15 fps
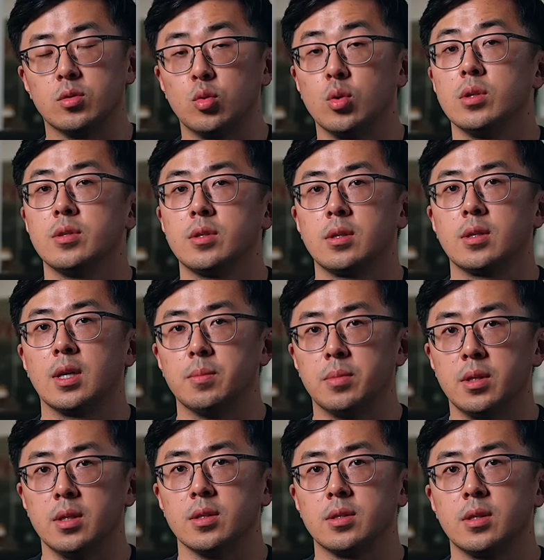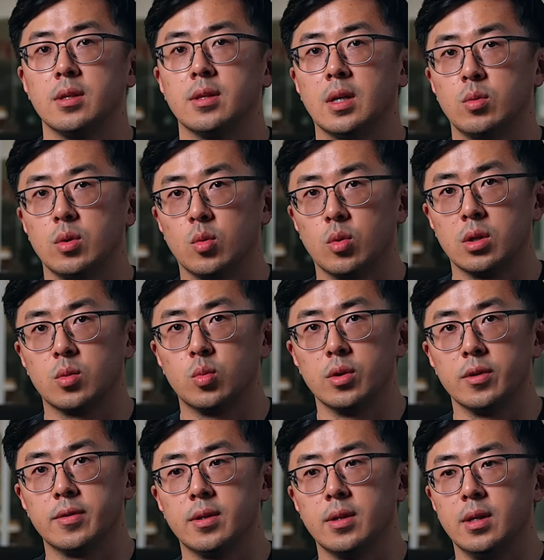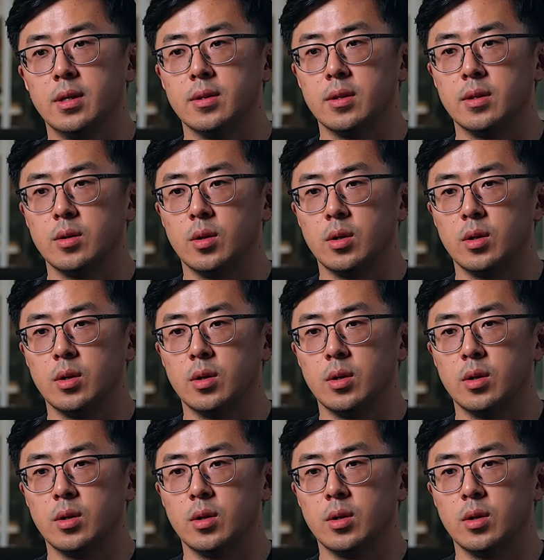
drones companies that we worked with, and then